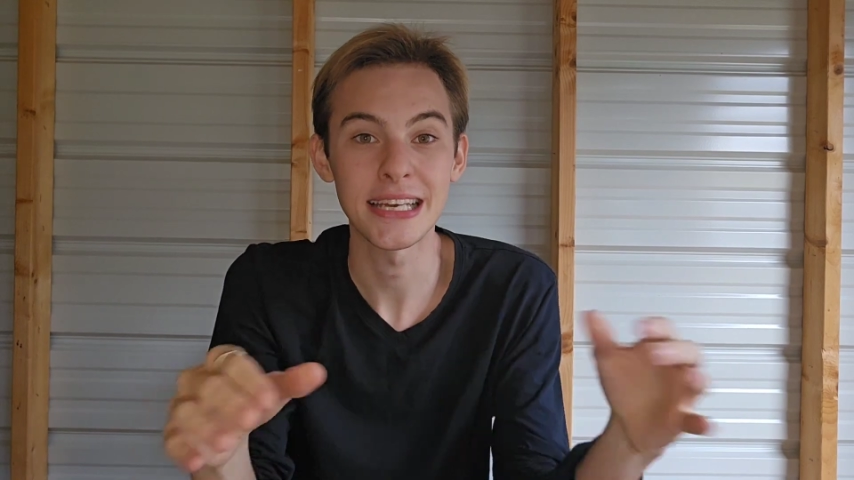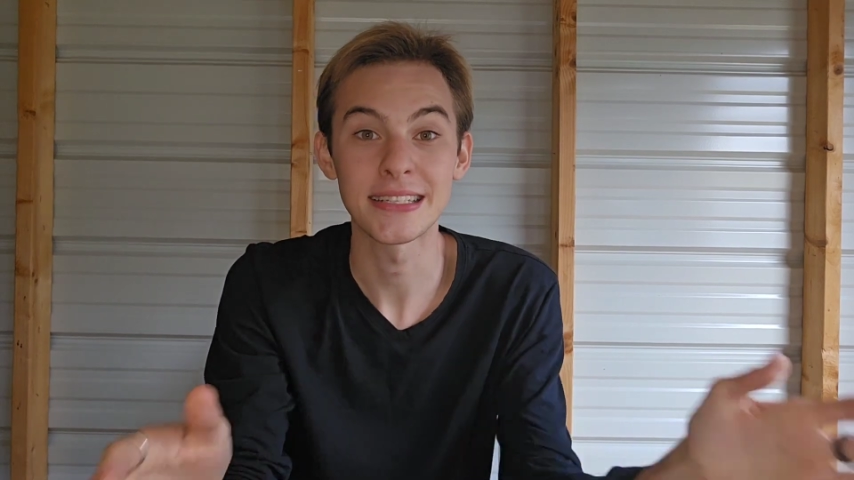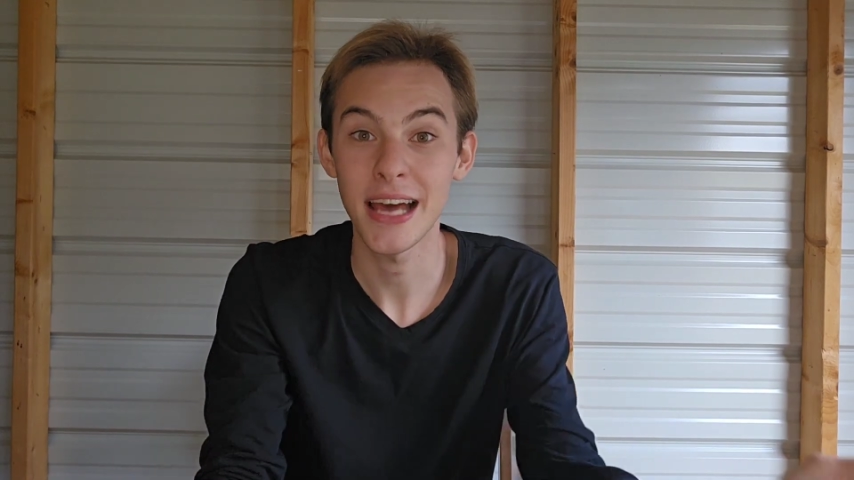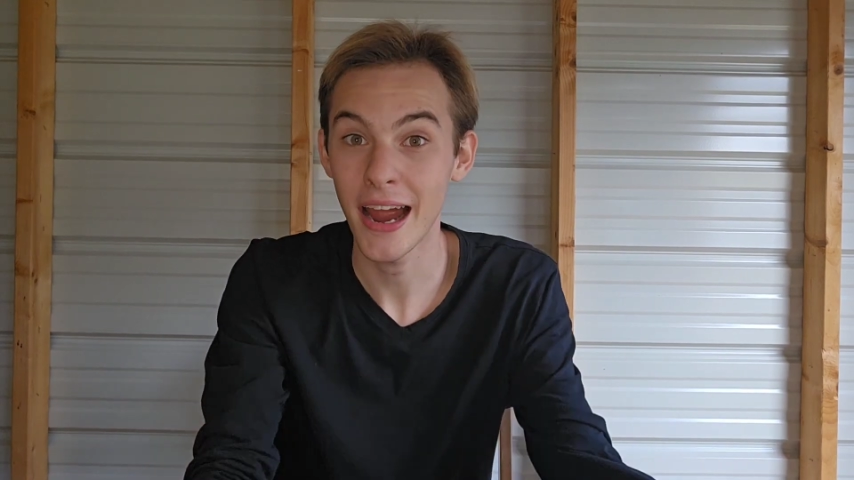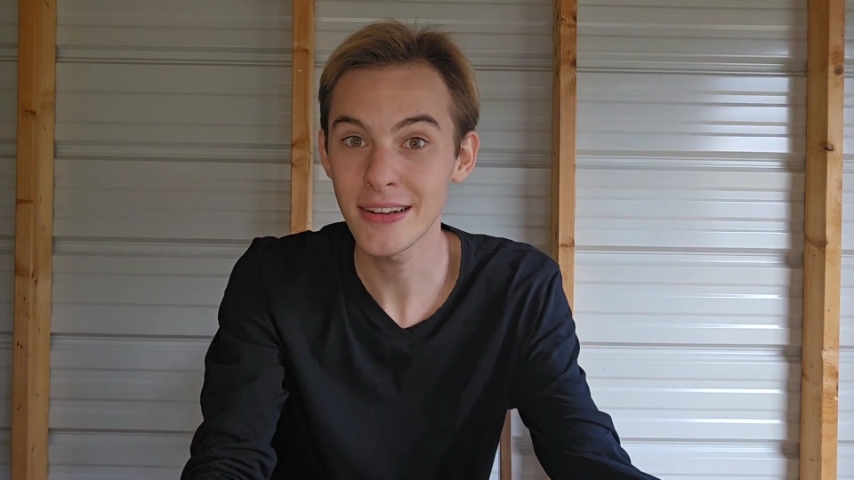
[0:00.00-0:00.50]

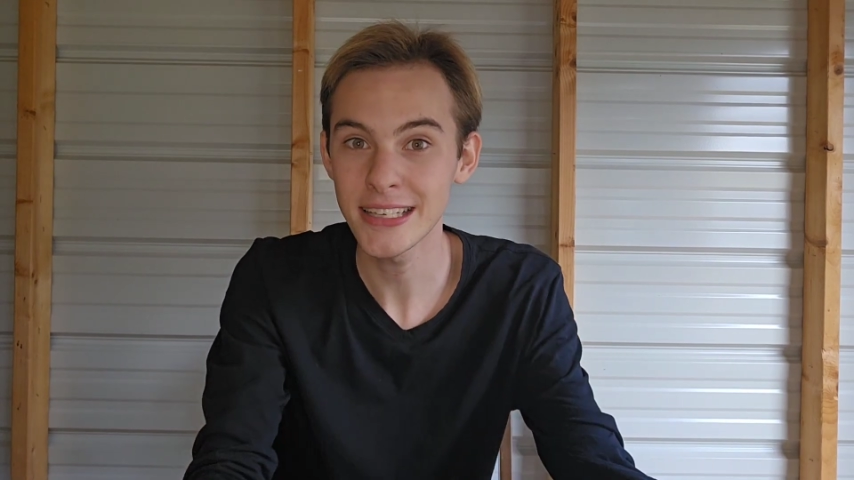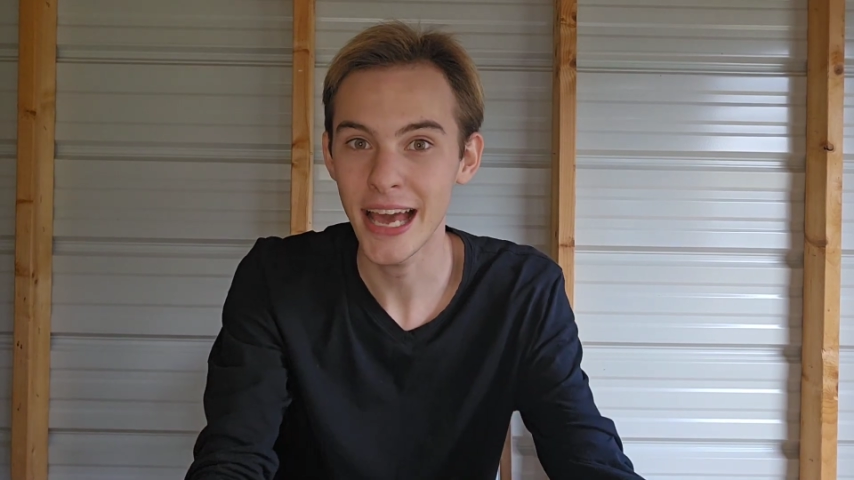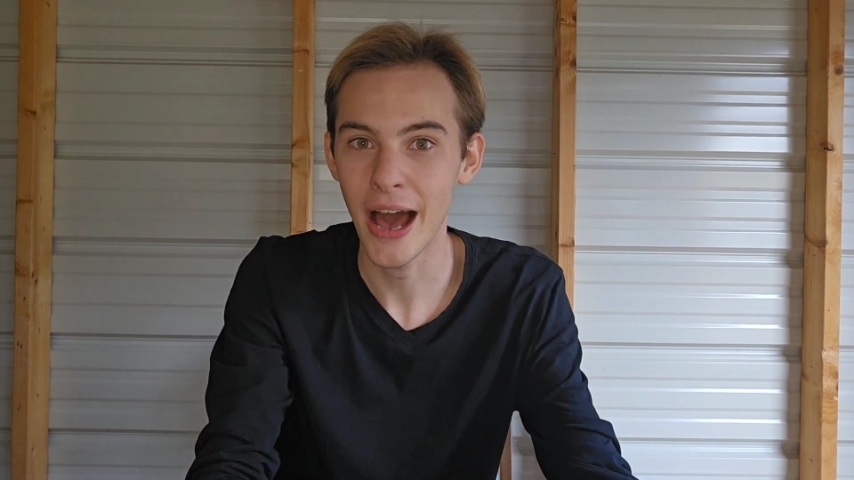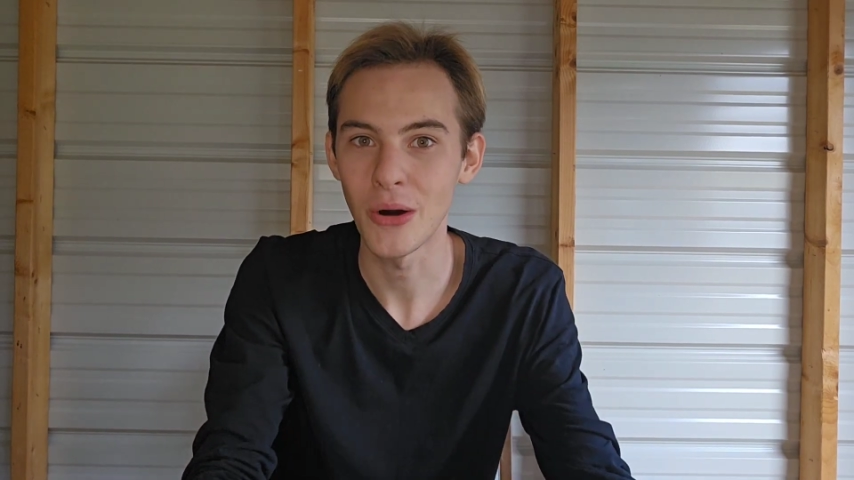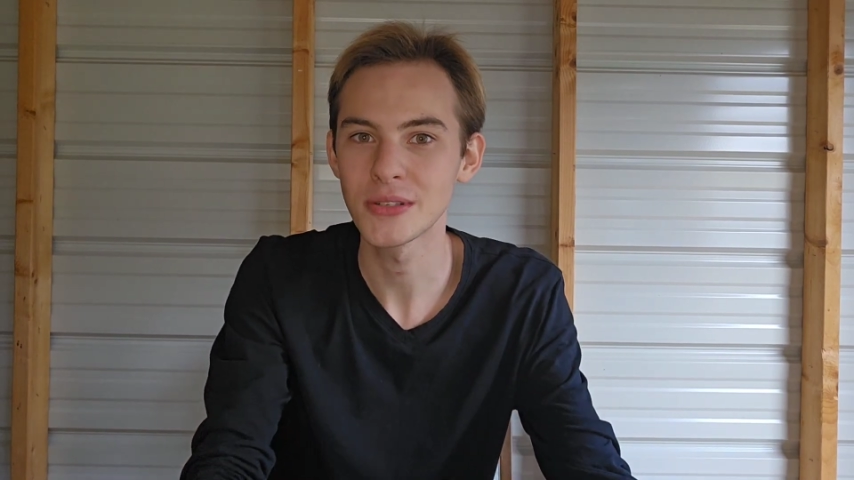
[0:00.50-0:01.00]
entirely
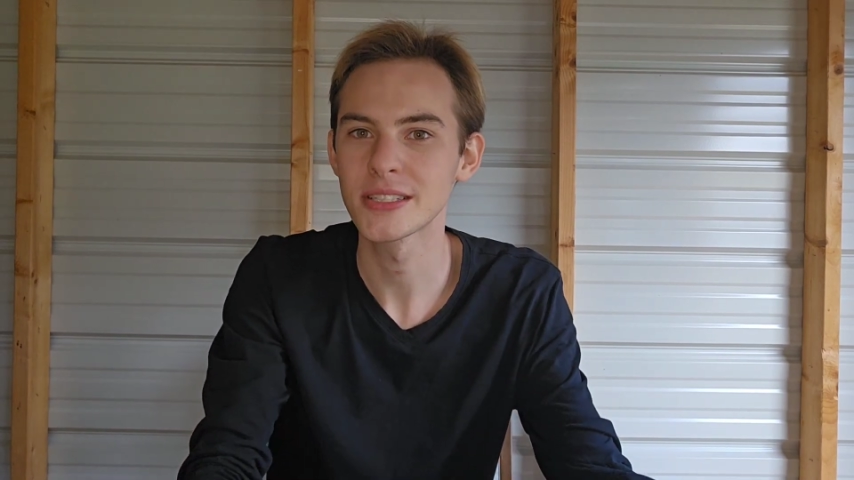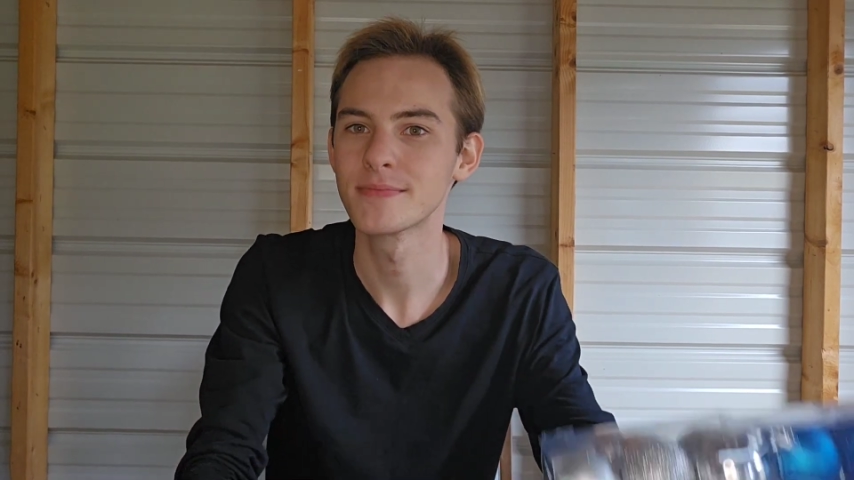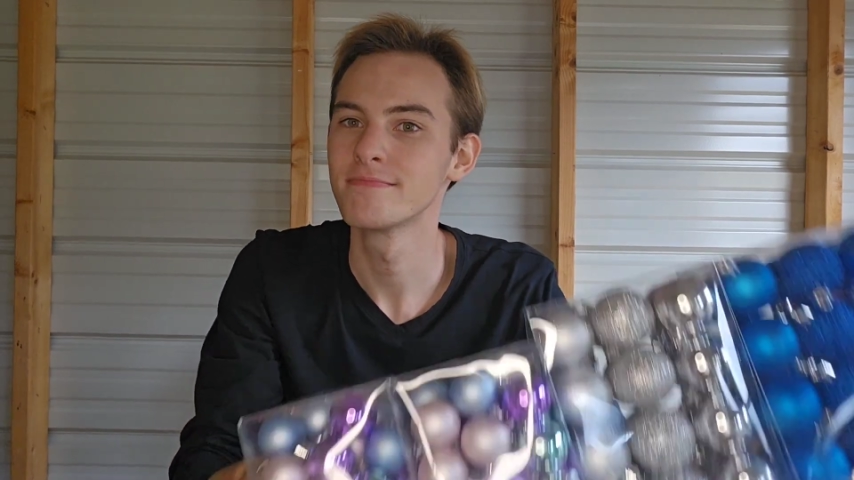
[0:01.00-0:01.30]
out